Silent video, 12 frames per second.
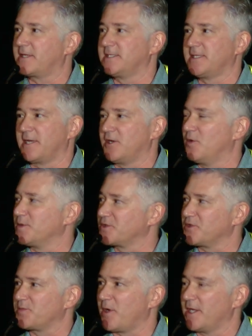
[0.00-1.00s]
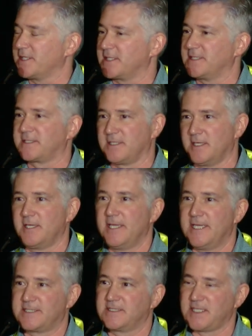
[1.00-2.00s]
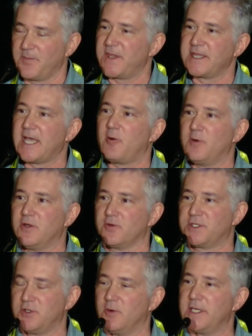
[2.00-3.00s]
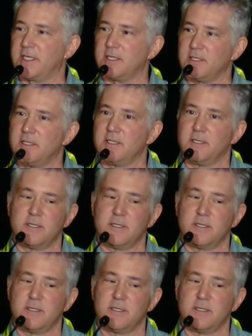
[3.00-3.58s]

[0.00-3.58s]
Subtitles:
It's not an open source project. It's something that we are doing.